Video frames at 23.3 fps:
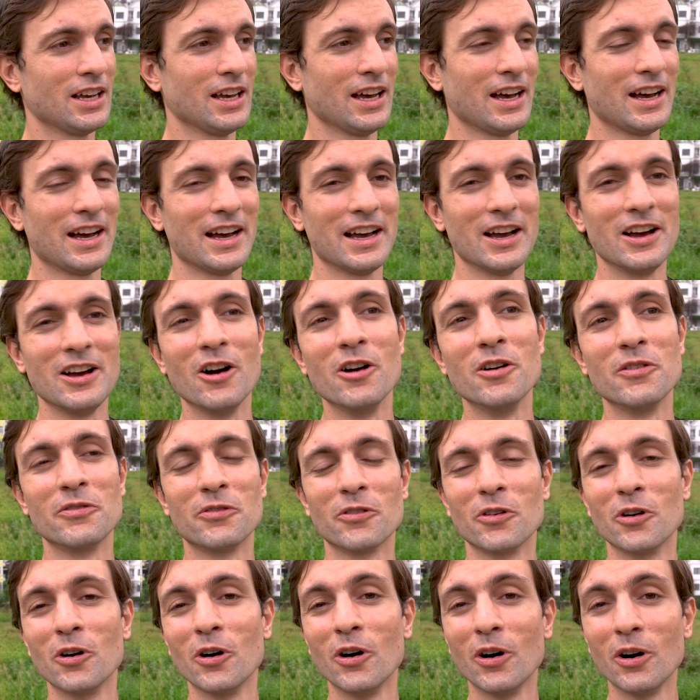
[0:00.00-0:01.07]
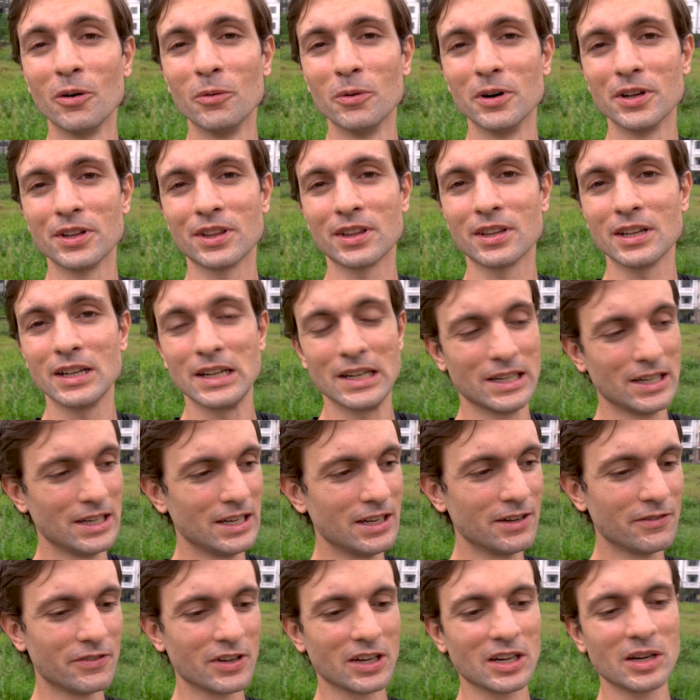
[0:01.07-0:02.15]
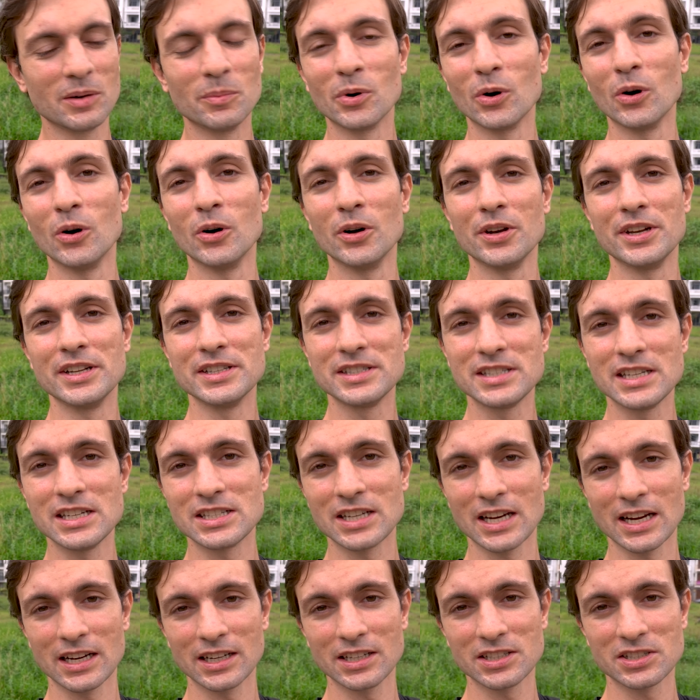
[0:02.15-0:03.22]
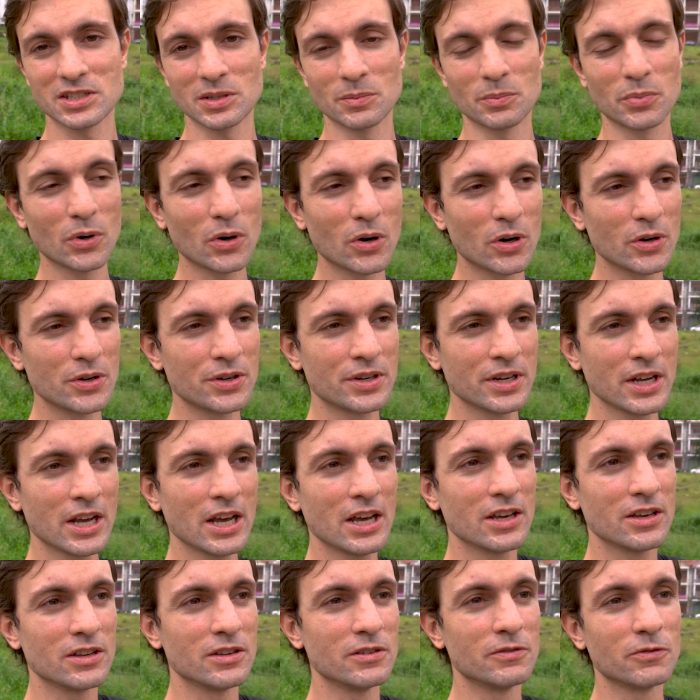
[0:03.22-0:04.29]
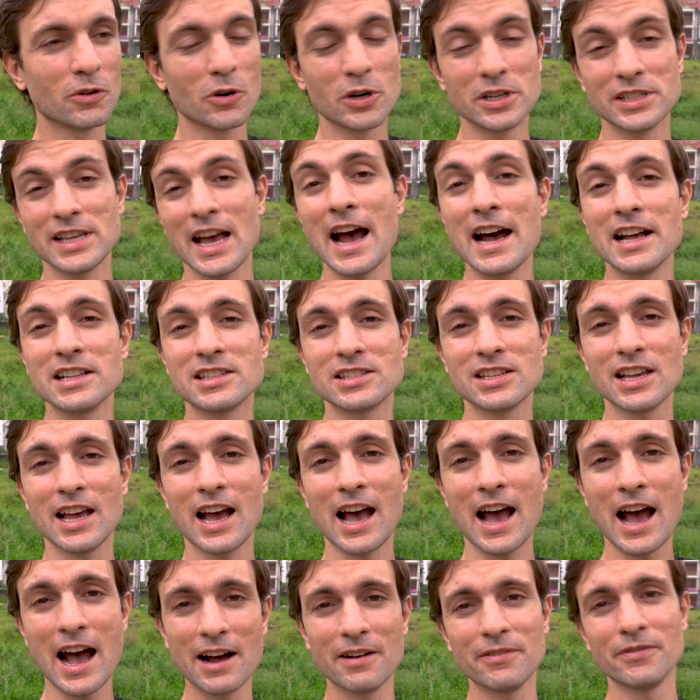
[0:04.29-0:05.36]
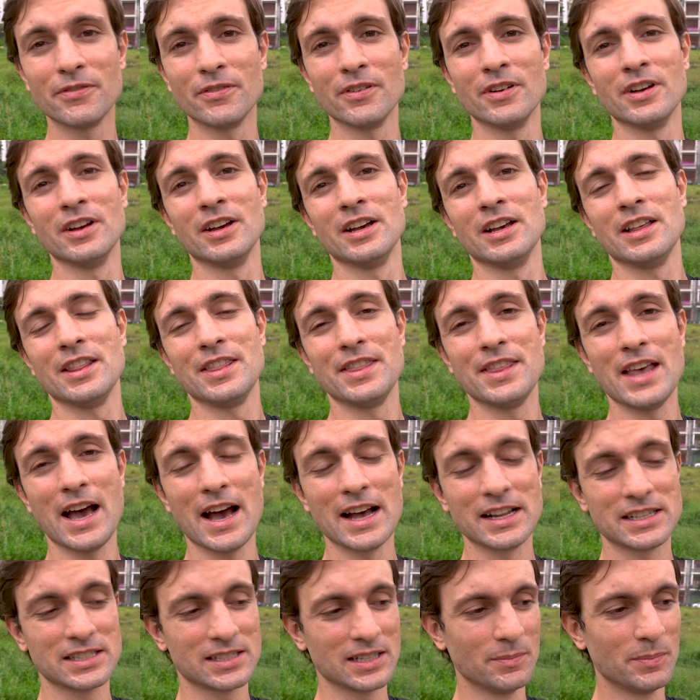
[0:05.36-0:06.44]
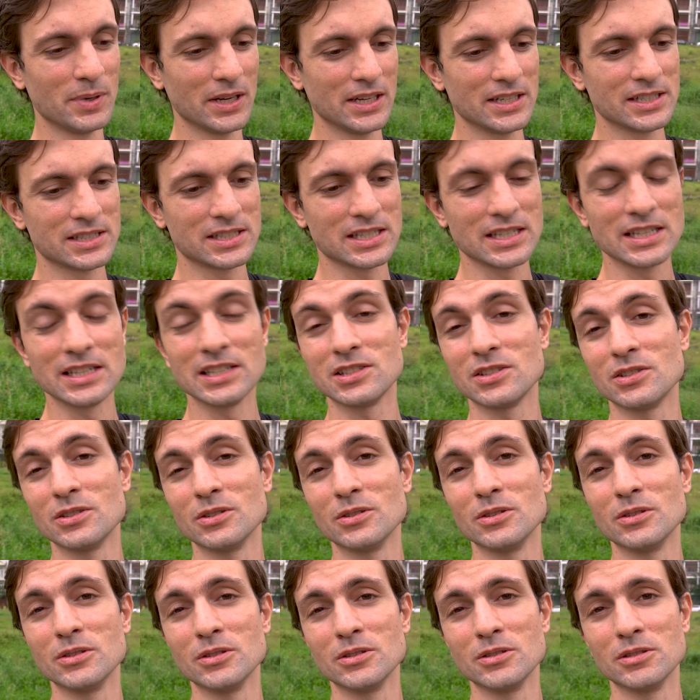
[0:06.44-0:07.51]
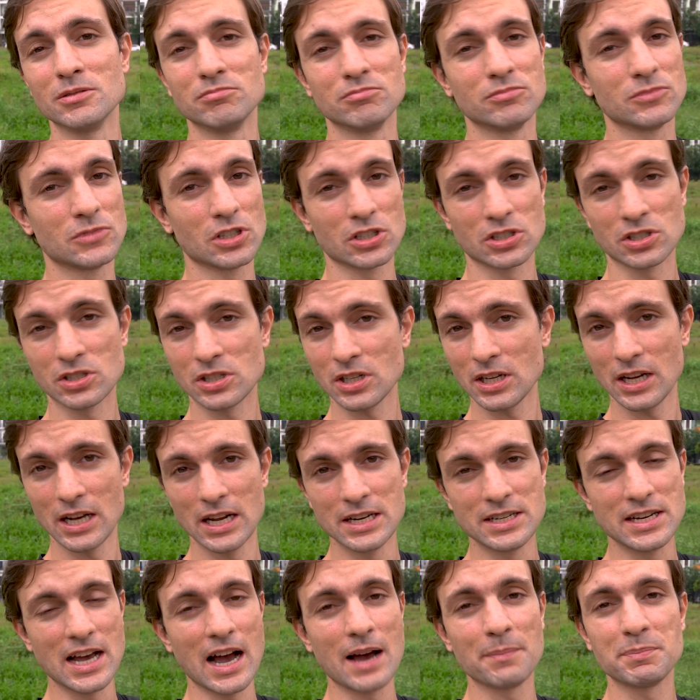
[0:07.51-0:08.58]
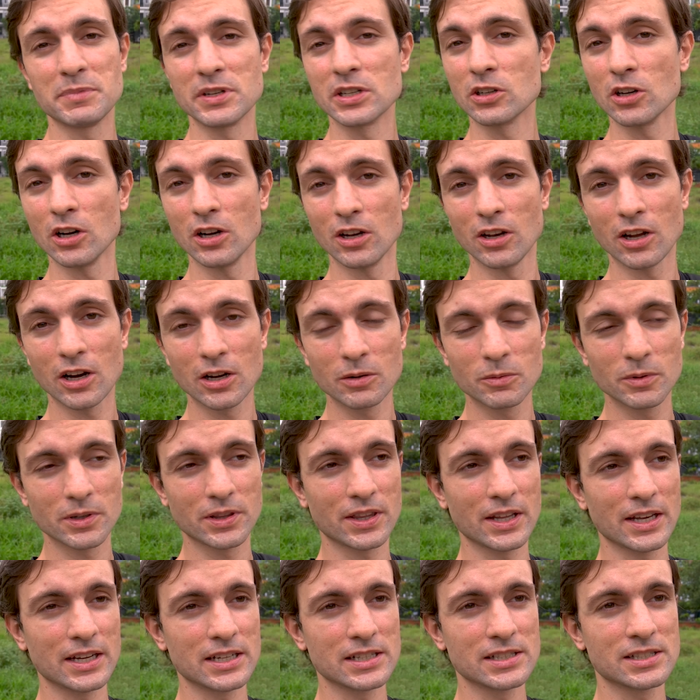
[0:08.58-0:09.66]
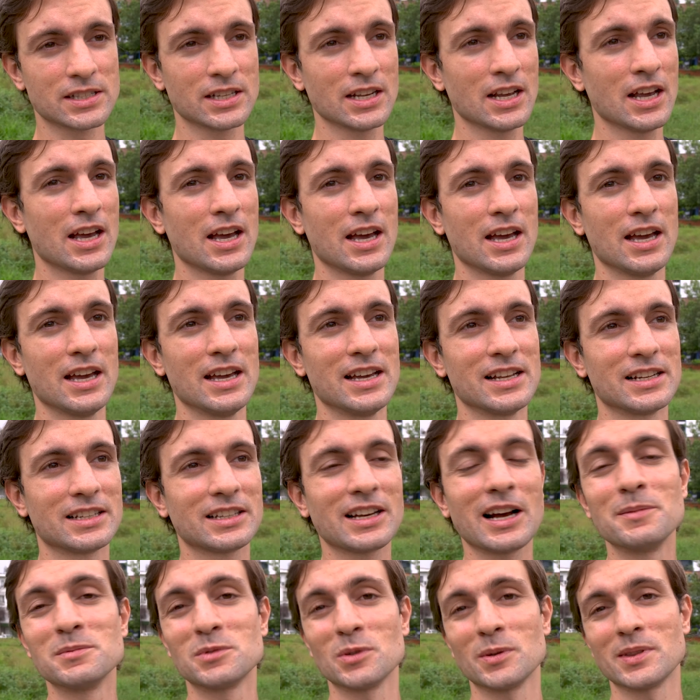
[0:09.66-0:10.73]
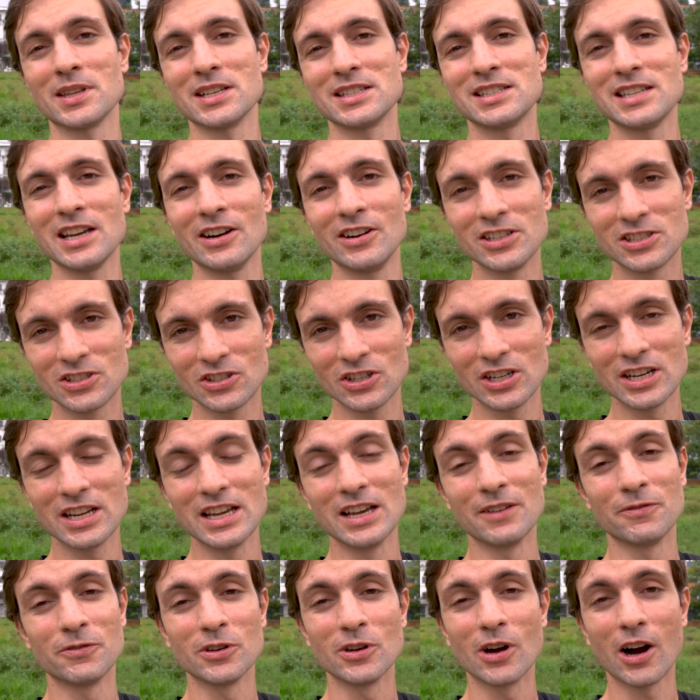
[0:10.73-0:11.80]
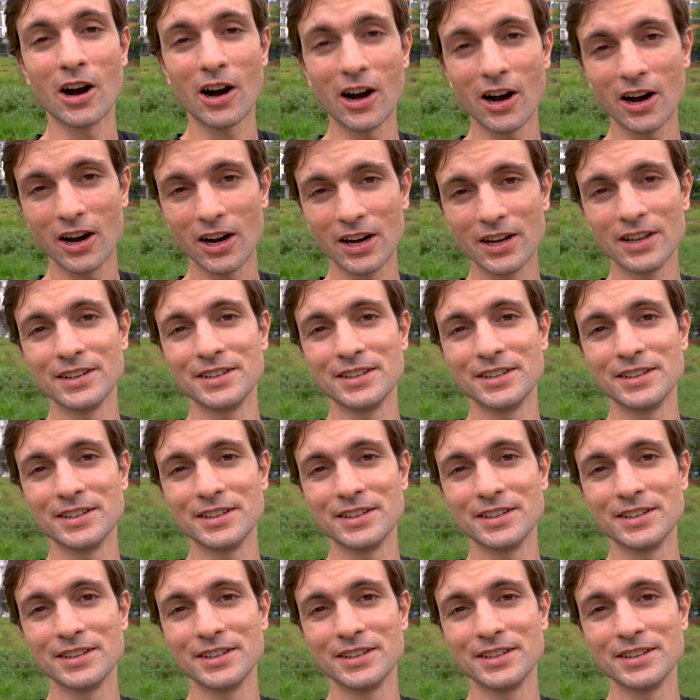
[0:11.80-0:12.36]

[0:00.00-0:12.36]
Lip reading: overall with living abroad and teaching English abroad. You've always had to have that ability to just adapt and go along with things. It comes with the territory if you are